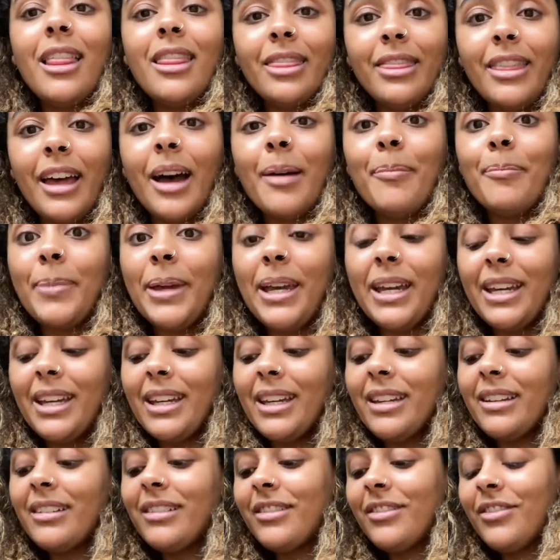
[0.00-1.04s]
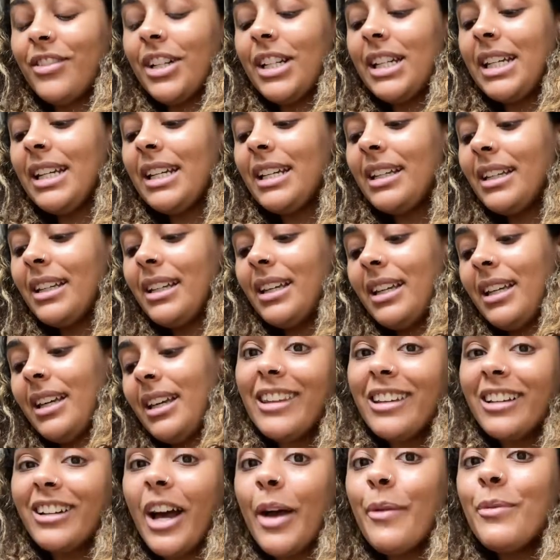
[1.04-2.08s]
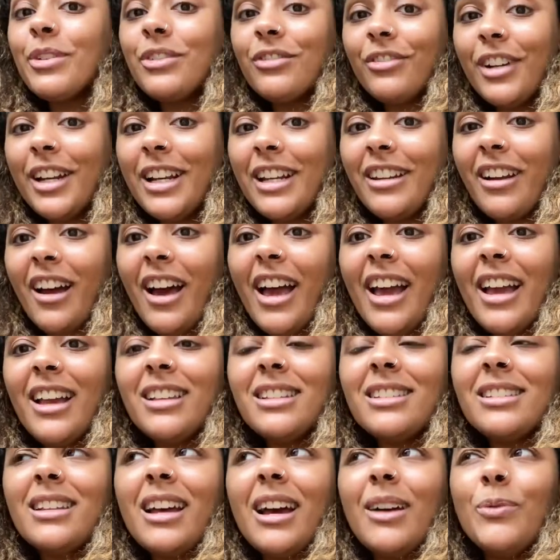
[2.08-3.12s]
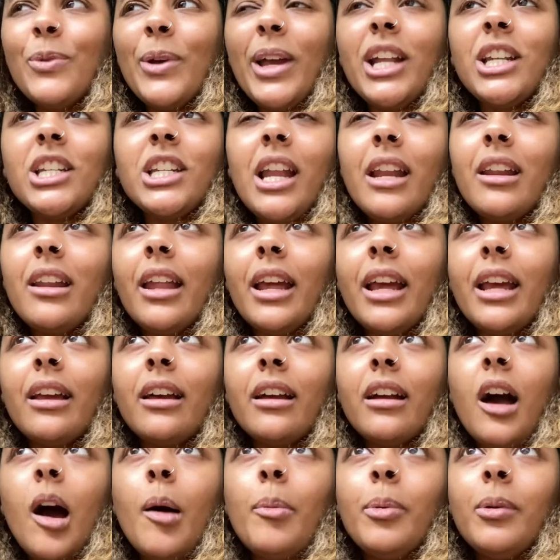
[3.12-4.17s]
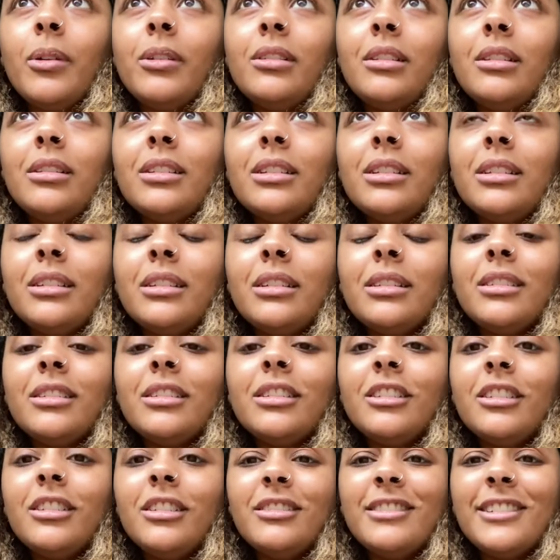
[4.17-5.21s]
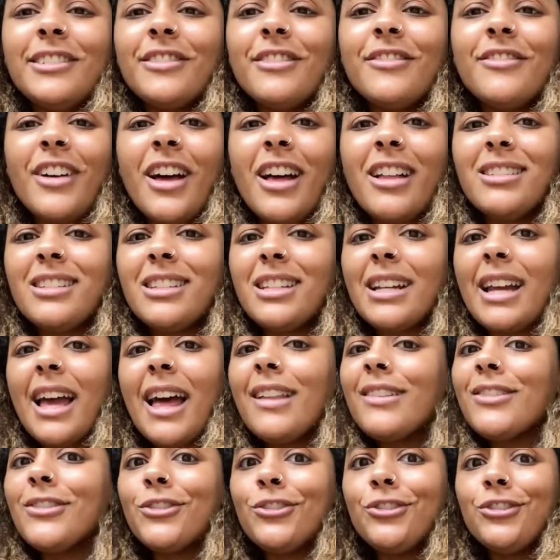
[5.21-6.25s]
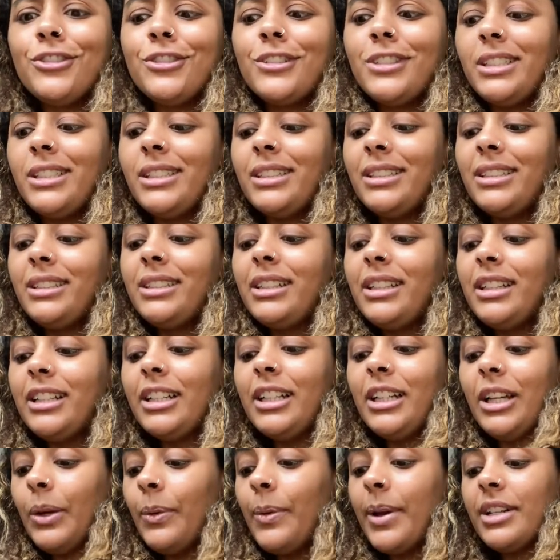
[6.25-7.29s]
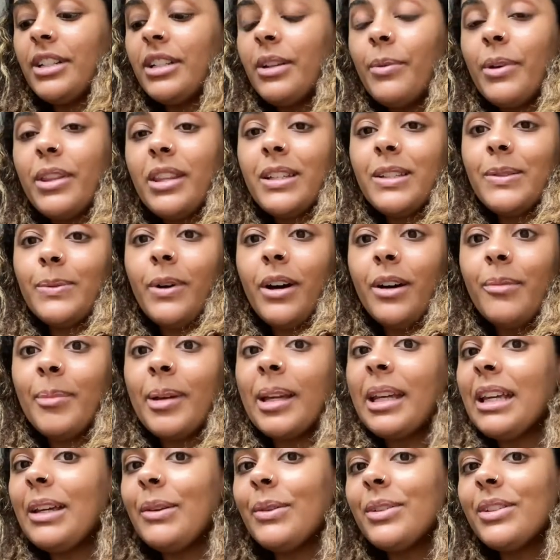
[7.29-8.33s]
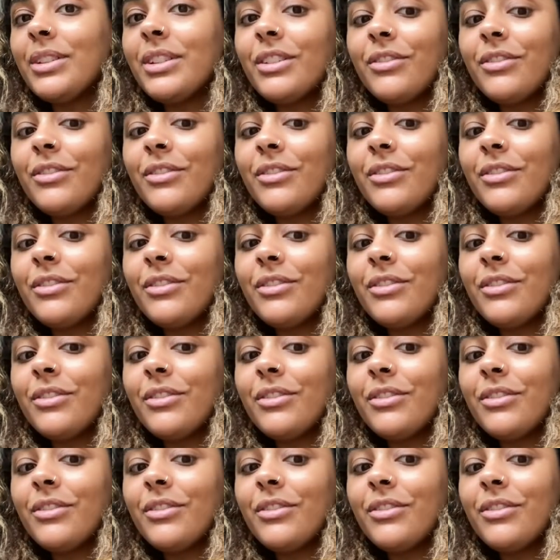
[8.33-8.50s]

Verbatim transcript: that big really and the guy was really nice and we actually had like a couple different vans that cancelled and we ended up with this one but he was